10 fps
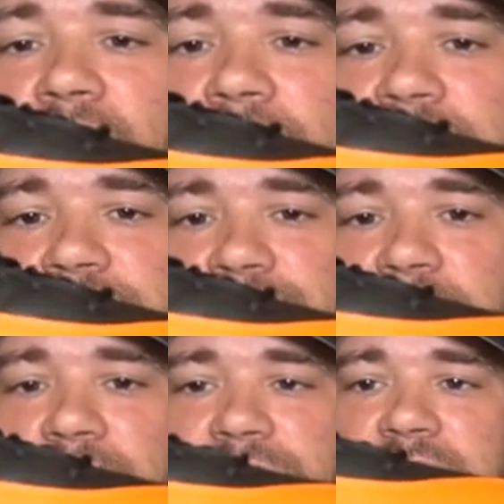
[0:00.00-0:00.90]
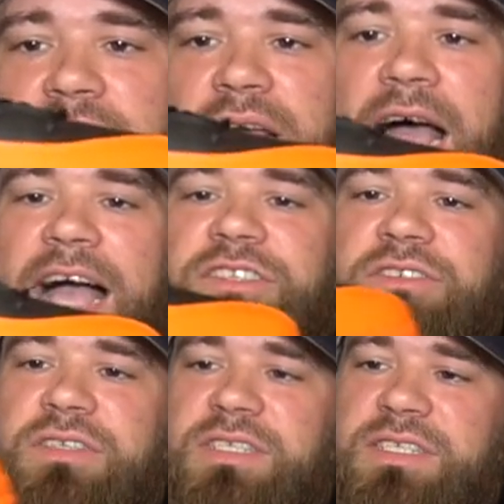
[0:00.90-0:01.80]
Orange 12s. As you
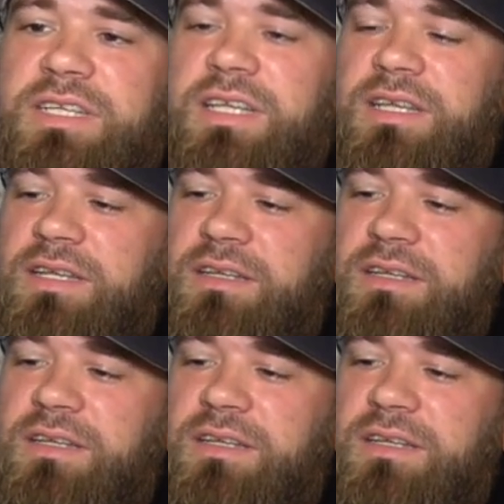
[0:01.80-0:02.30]
can see,